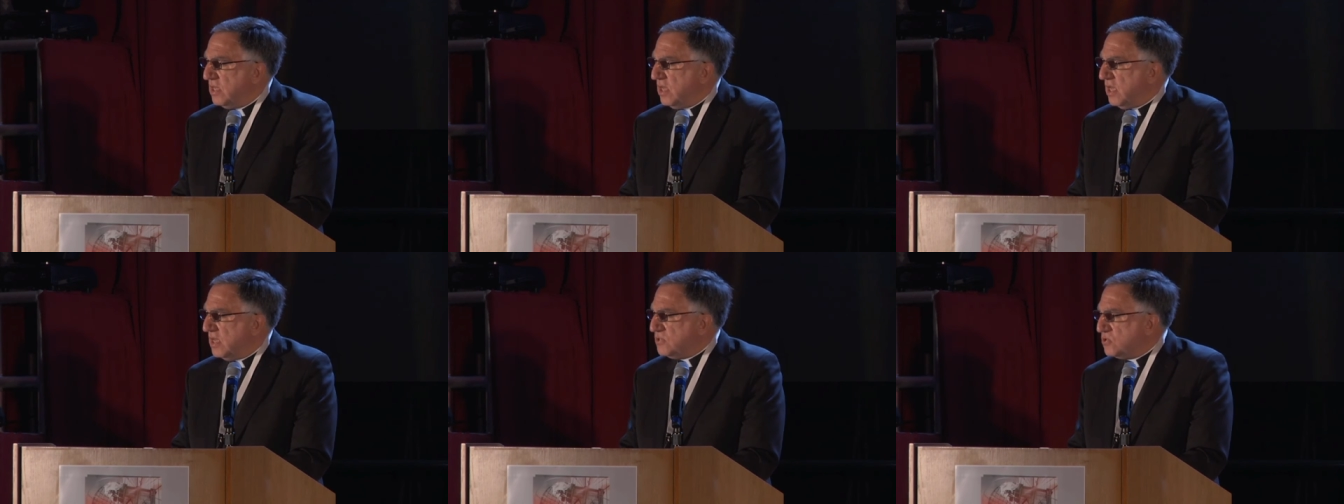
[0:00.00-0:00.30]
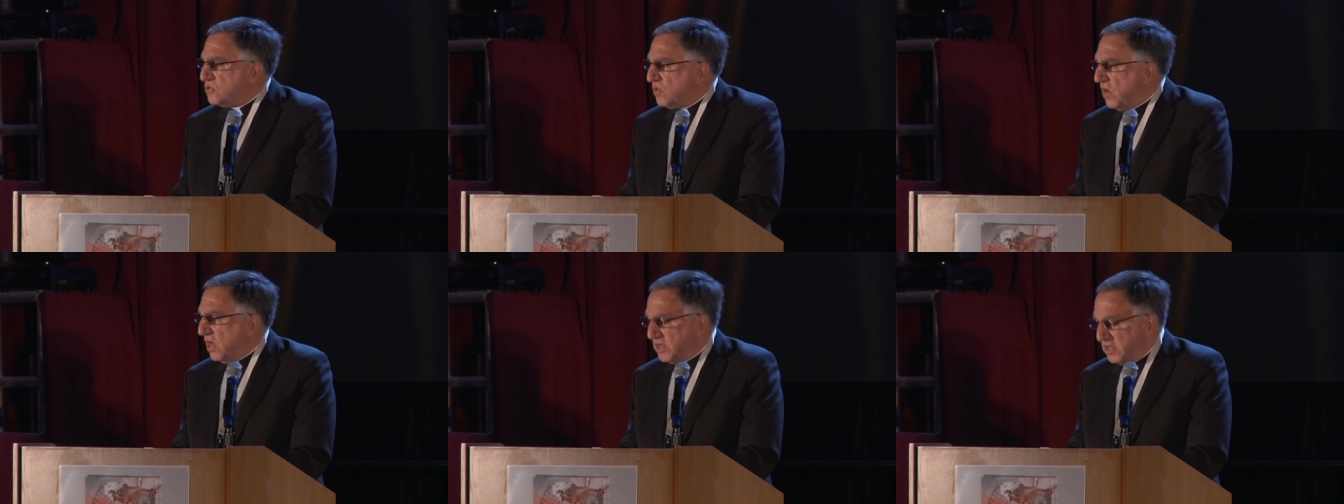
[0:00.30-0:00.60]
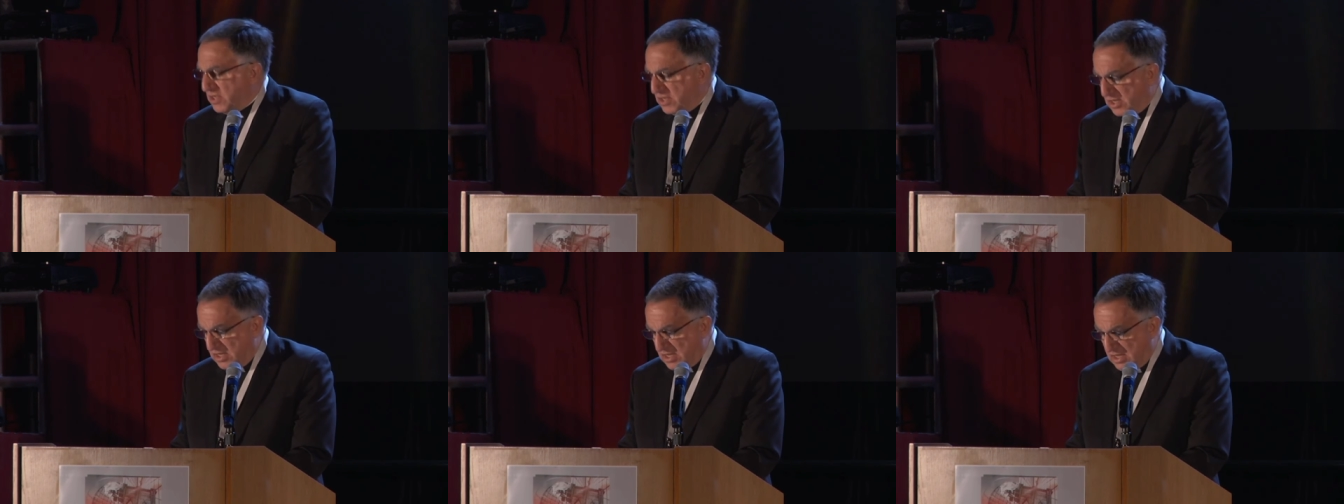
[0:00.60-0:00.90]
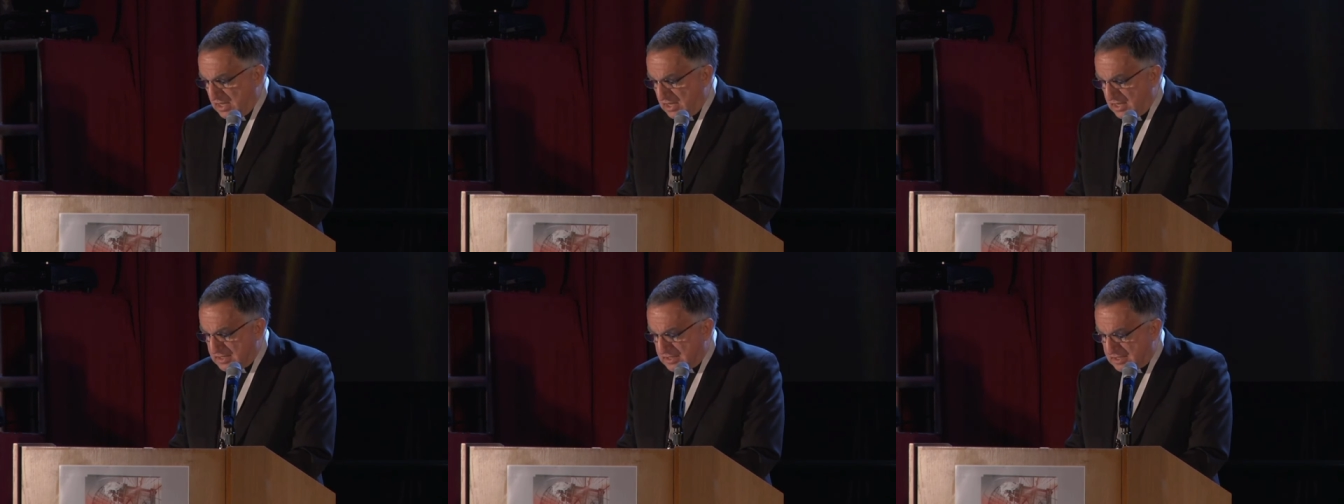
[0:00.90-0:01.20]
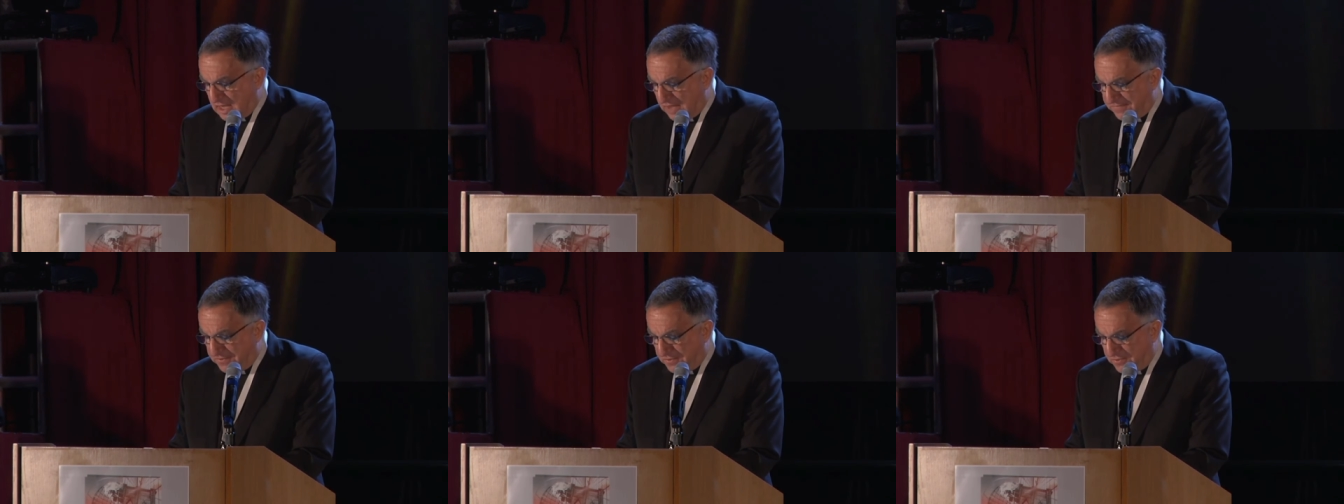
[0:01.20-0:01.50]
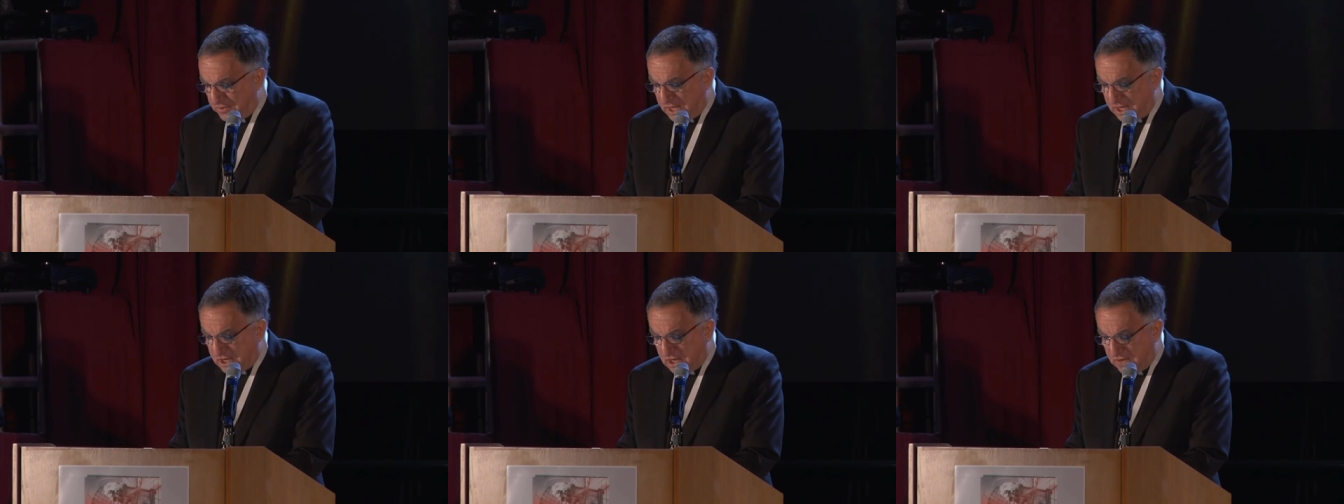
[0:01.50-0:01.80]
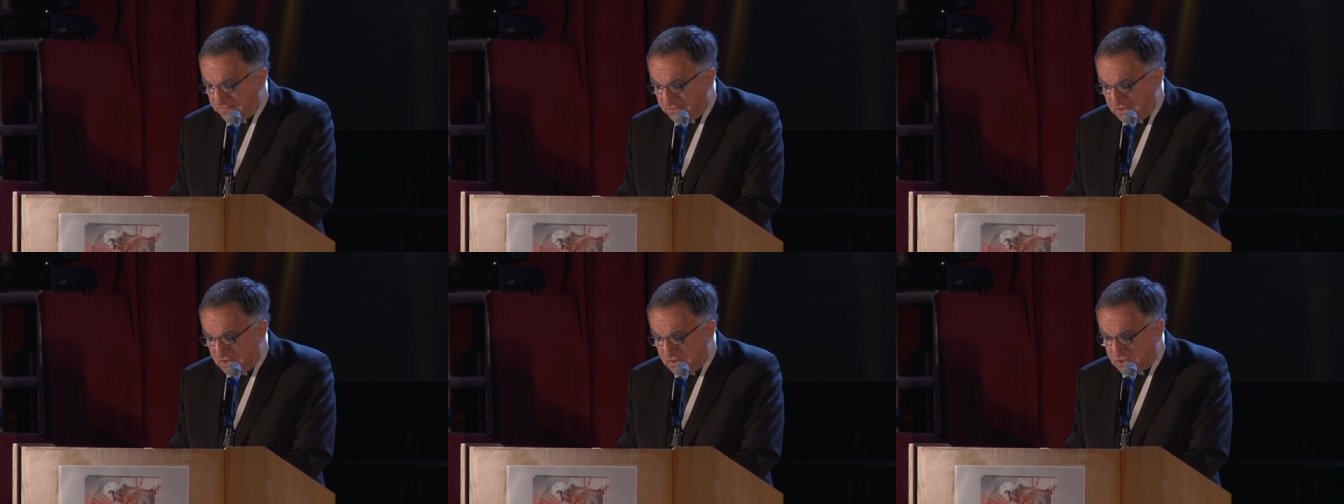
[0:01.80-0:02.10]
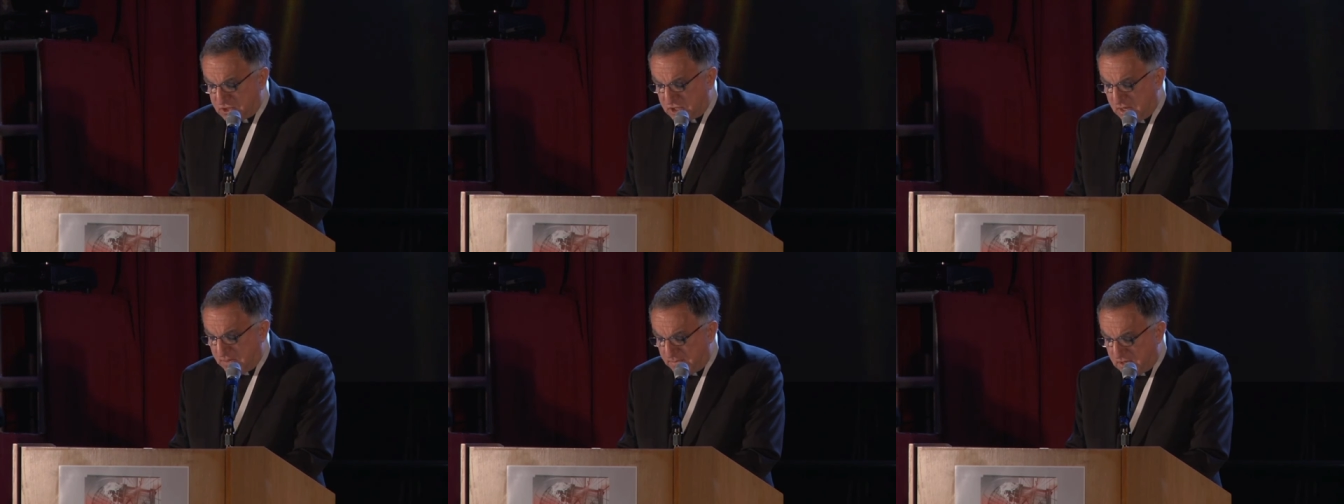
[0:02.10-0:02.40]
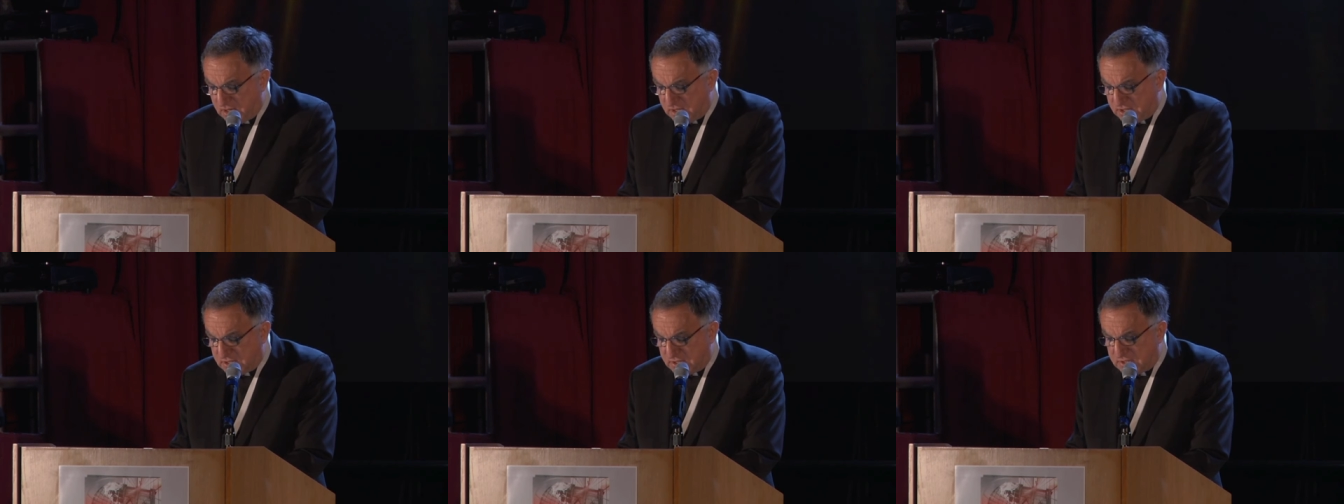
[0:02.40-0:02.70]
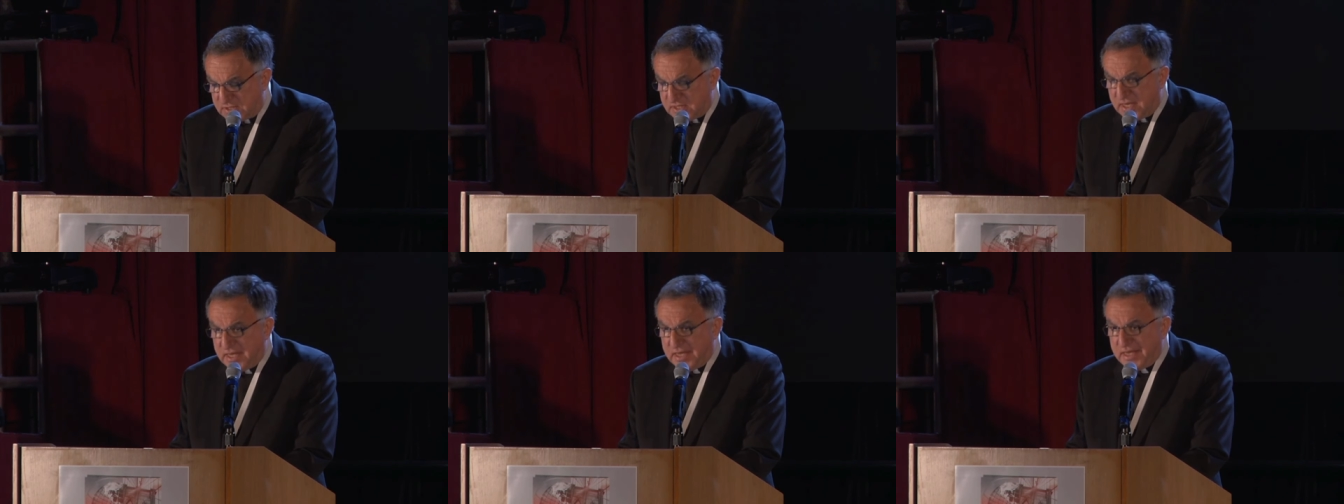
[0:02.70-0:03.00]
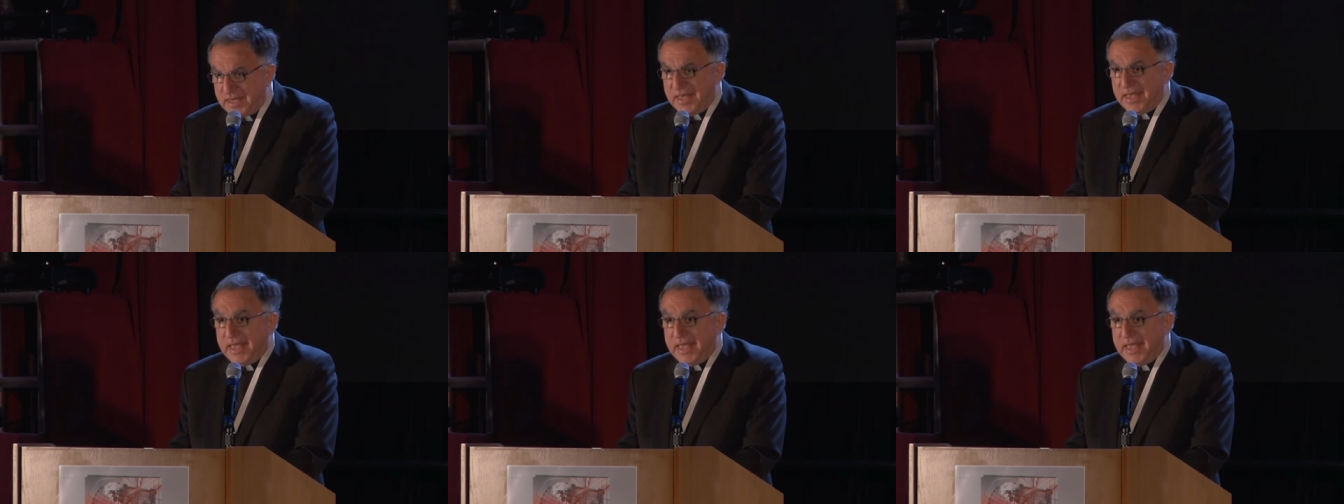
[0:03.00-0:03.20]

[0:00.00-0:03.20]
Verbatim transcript: a struggle, suffering, confusion, emergency,